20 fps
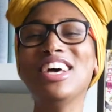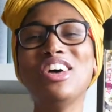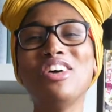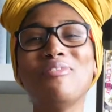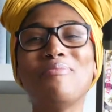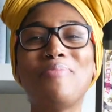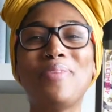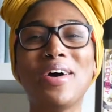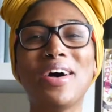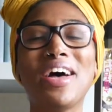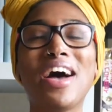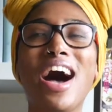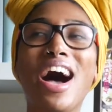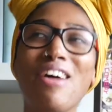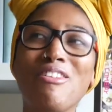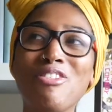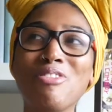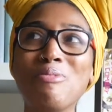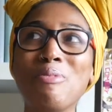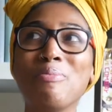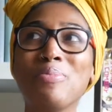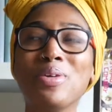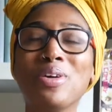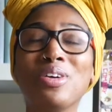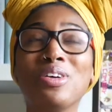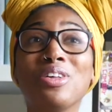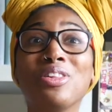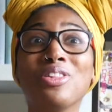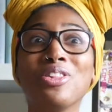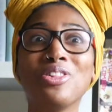But I
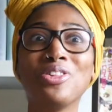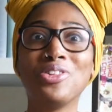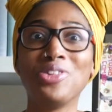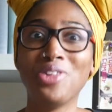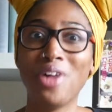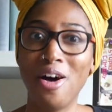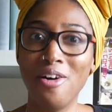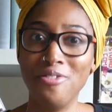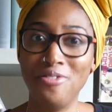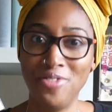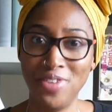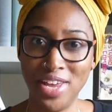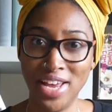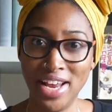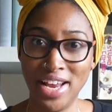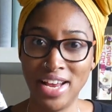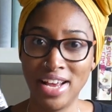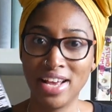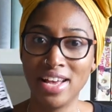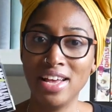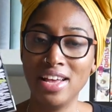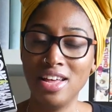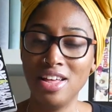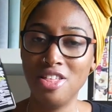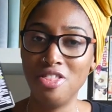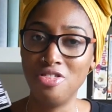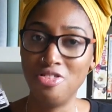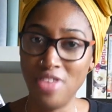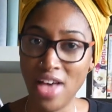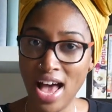remember loving
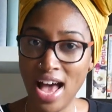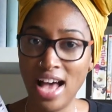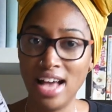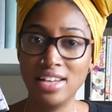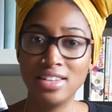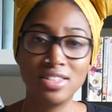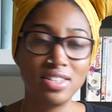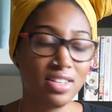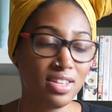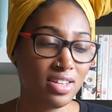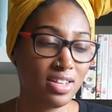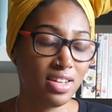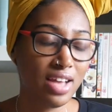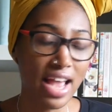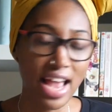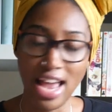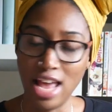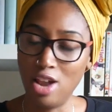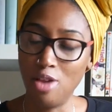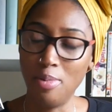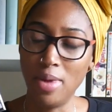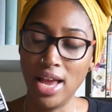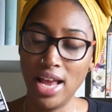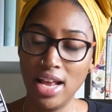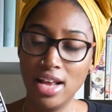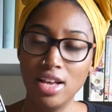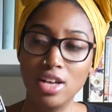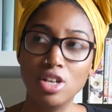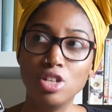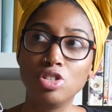that
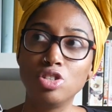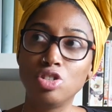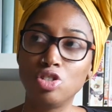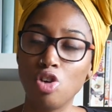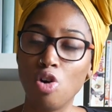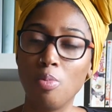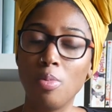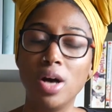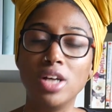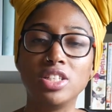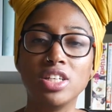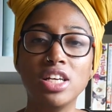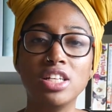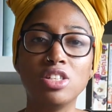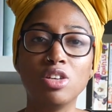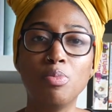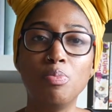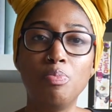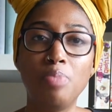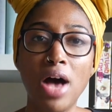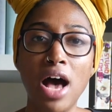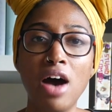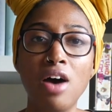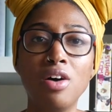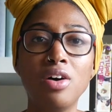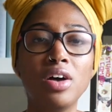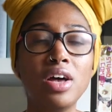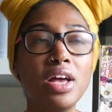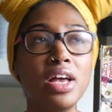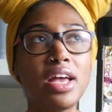anime so much. It's
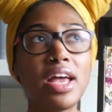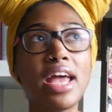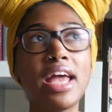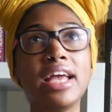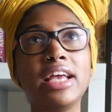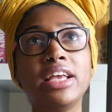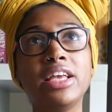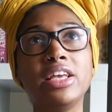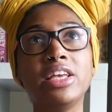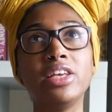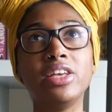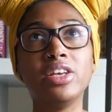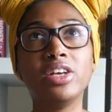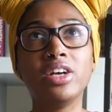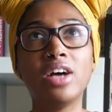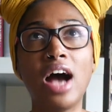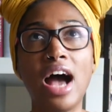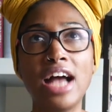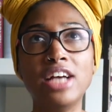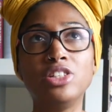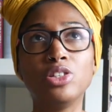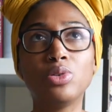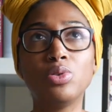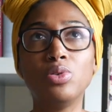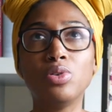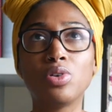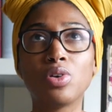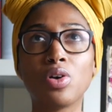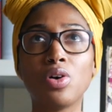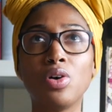about a high
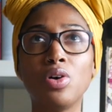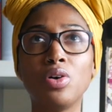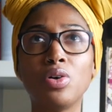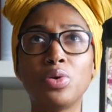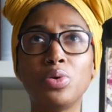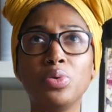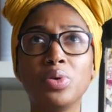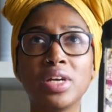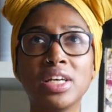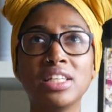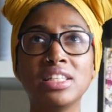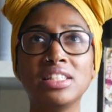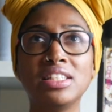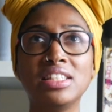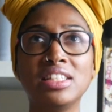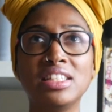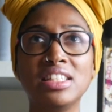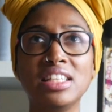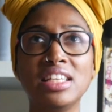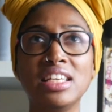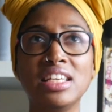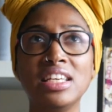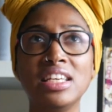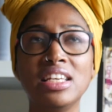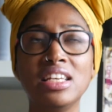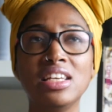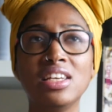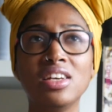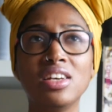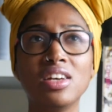school girl who can
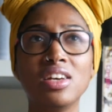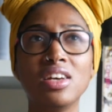see,